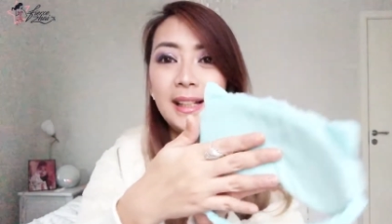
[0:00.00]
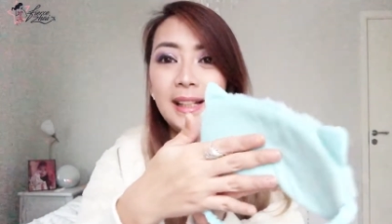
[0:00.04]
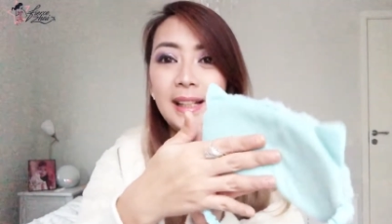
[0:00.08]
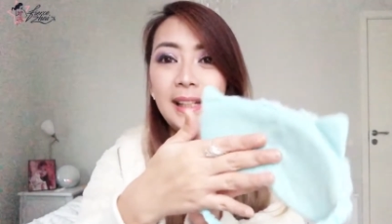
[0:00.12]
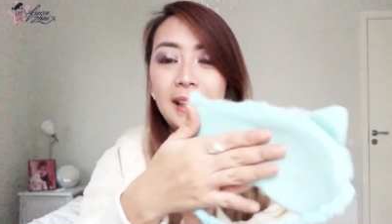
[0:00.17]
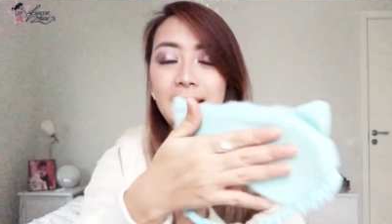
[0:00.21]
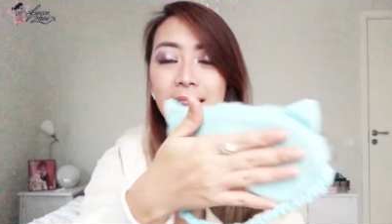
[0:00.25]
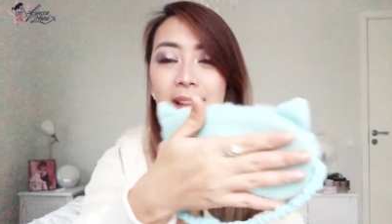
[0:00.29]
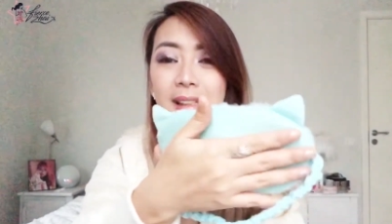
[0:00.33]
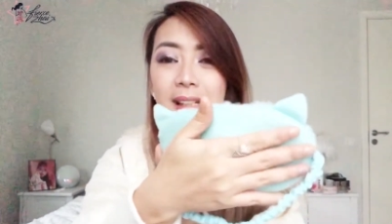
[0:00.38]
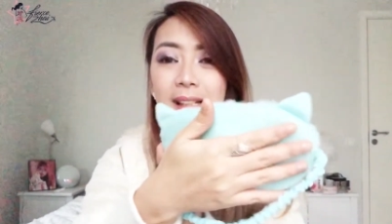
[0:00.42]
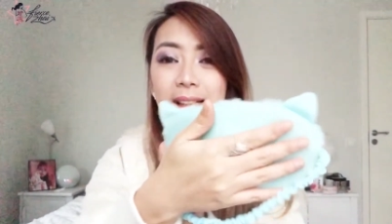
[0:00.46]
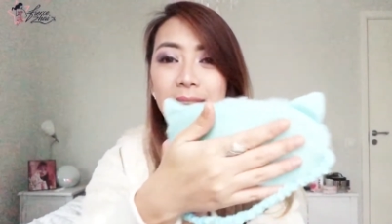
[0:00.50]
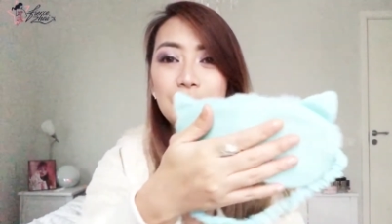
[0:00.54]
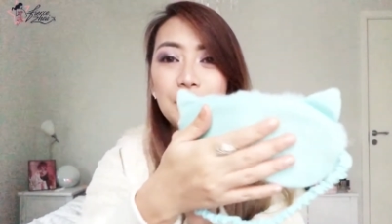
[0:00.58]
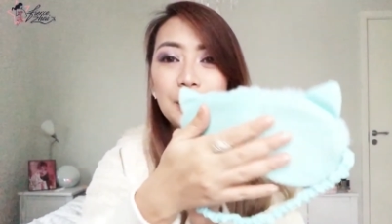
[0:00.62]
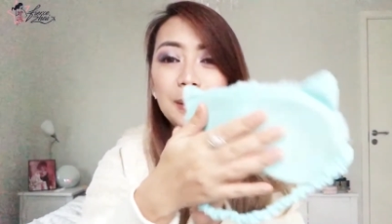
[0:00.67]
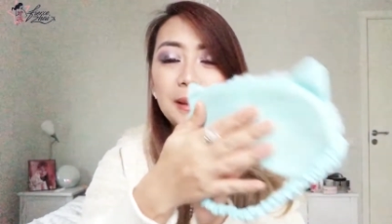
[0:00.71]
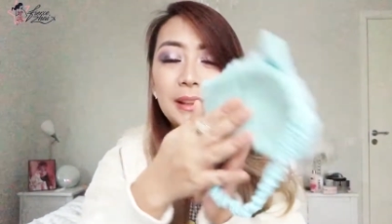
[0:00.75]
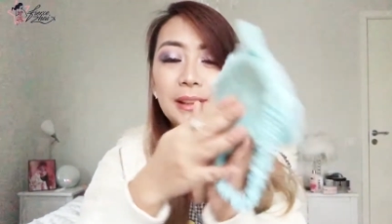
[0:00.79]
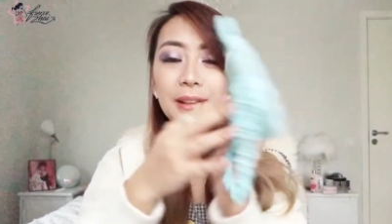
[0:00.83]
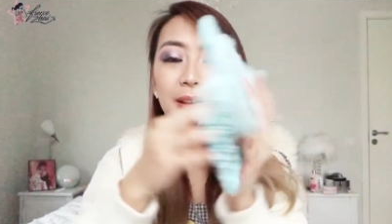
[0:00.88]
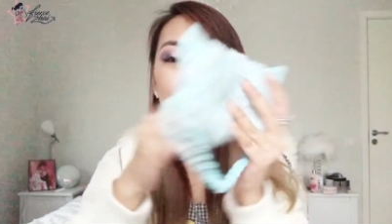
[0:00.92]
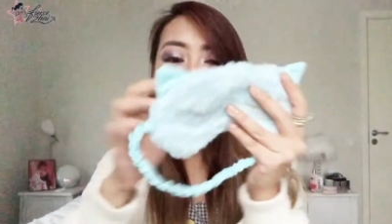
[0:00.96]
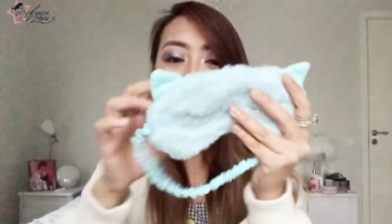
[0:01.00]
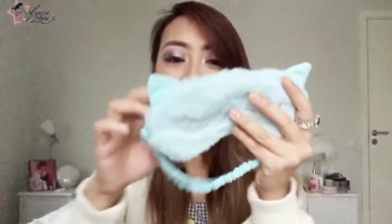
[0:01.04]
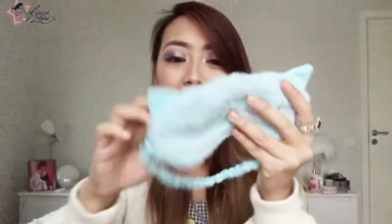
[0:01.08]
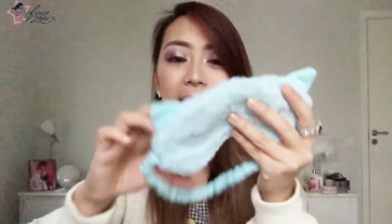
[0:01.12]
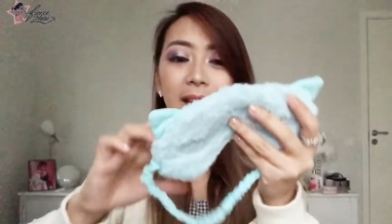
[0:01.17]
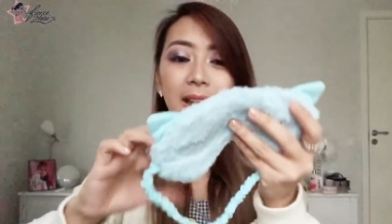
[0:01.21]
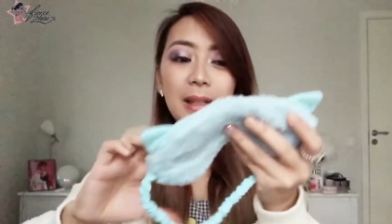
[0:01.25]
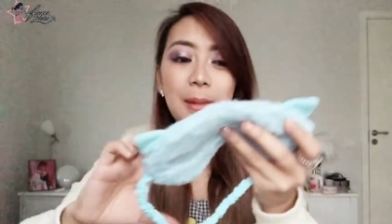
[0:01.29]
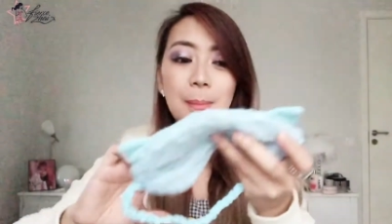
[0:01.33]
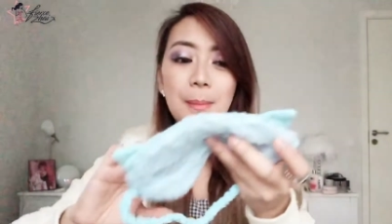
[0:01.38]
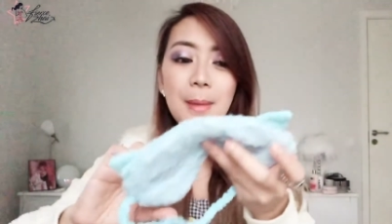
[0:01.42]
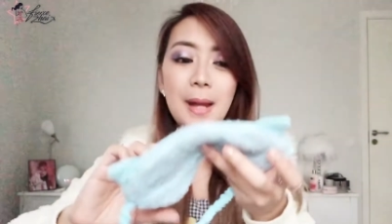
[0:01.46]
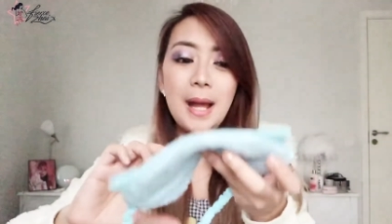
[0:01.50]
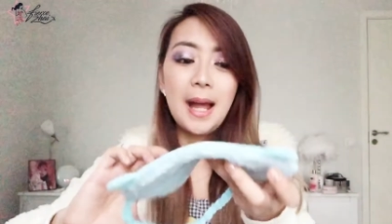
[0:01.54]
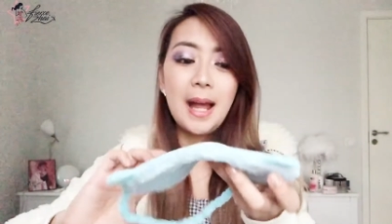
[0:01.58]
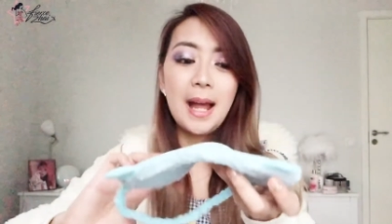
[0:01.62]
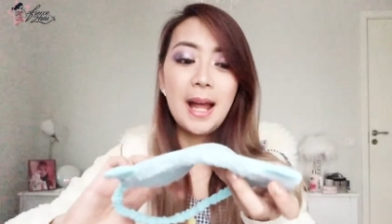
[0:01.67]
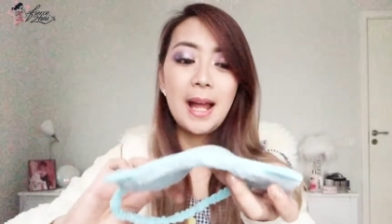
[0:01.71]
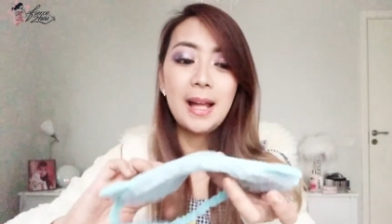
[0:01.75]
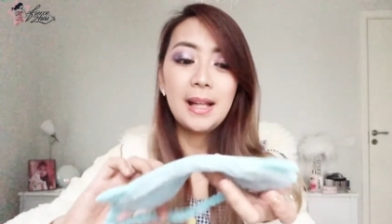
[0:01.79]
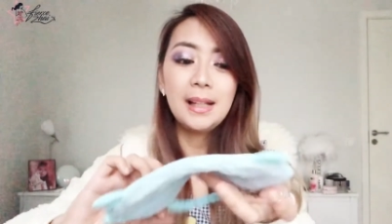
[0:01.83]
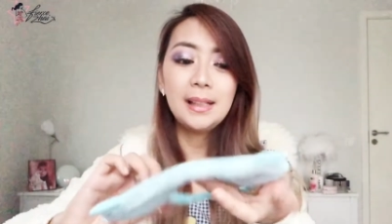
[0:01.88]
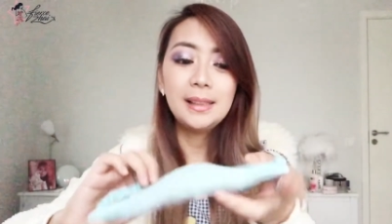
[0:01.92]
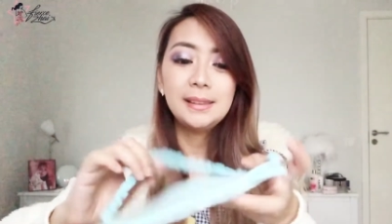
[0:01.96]
and nice material at the
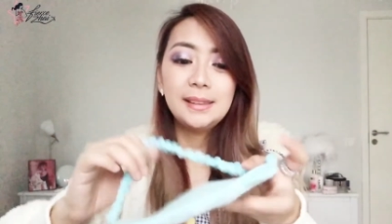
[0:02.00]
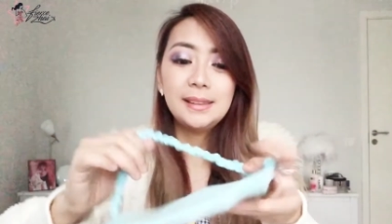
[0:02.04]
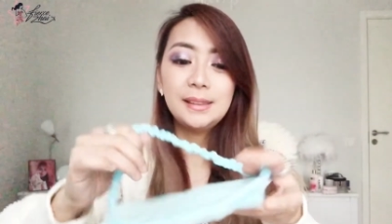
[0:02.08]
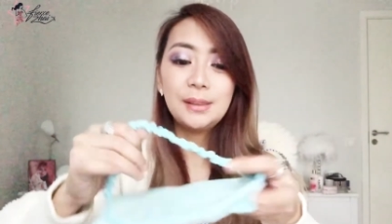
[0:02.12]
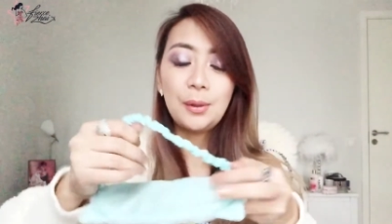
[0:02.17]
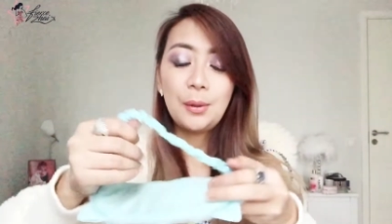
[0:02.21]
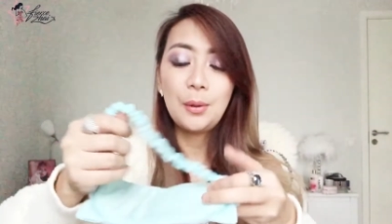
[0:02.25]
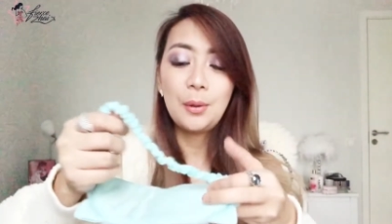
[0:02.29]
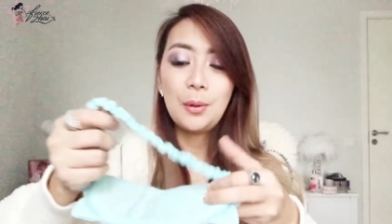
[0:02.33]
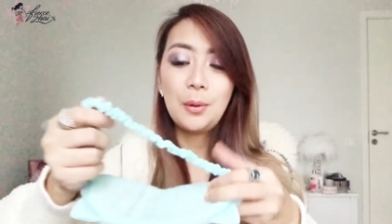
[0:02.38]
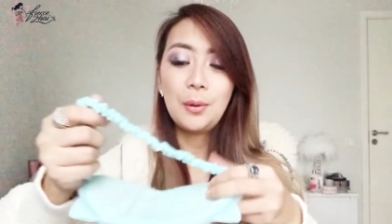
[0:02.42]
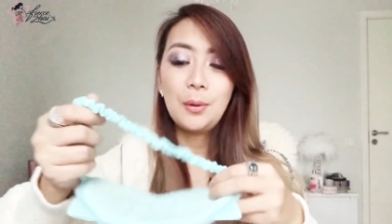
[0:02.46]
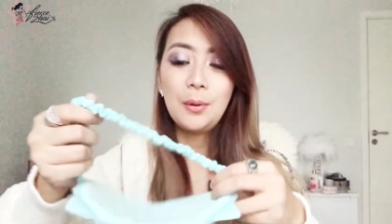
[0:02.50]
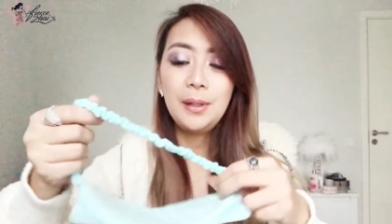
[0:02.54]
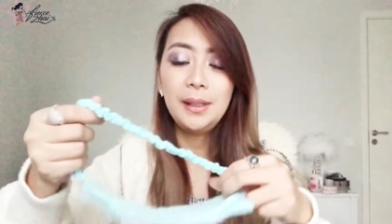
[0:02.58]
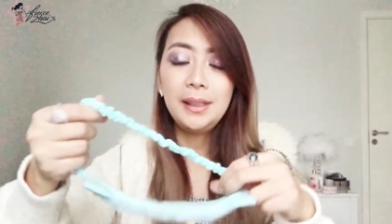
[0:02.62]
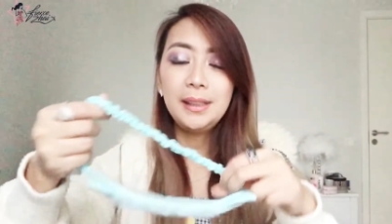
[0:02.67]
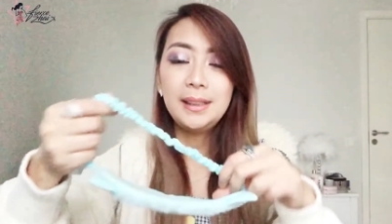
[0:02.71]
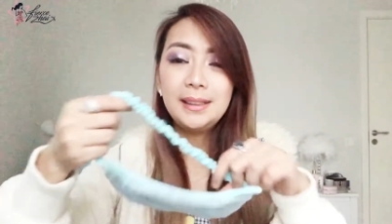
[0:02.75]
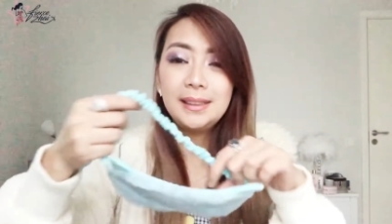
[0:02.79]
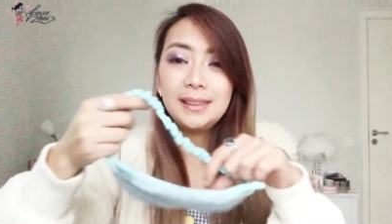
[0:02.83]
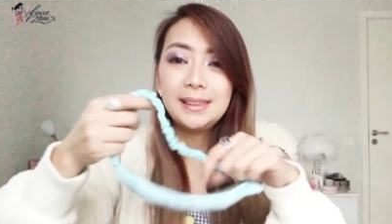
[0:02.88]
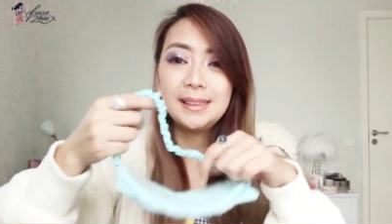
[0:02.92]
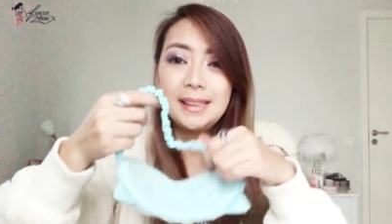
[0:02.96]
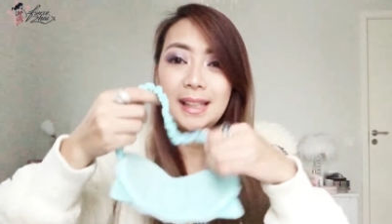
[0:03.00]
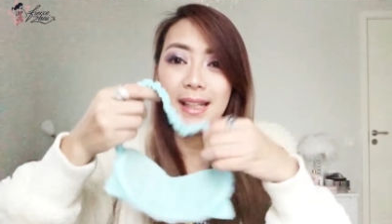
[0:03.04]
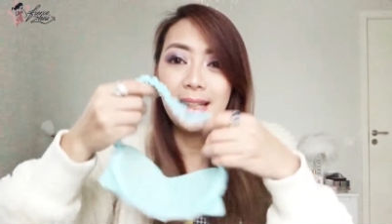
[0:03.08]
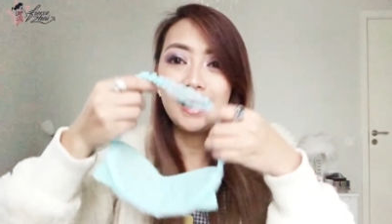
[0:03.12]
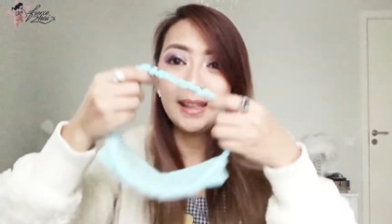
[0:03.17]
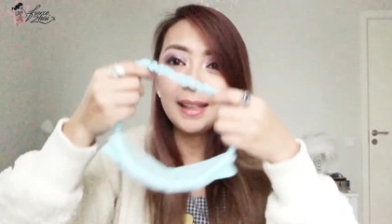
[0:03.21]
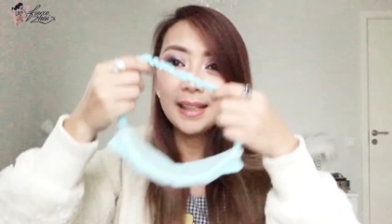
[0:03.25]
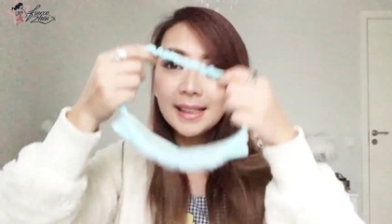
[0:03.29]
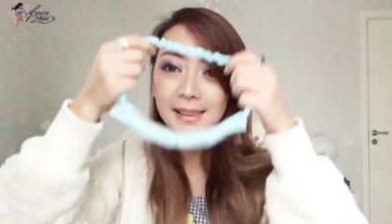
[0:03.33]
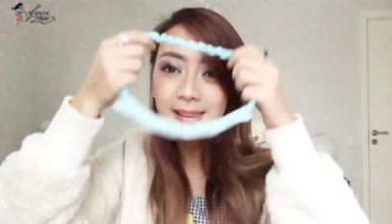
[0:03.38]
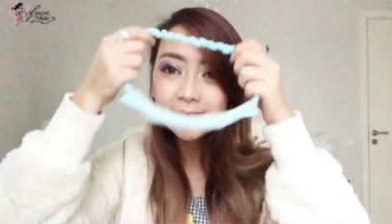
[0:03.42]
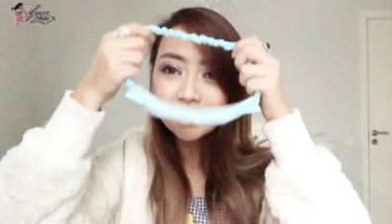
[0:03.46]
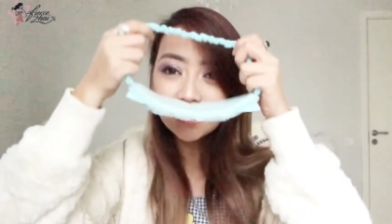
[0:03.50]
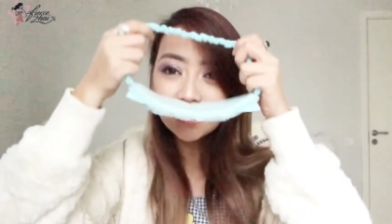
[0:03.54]
back. So it looks like this.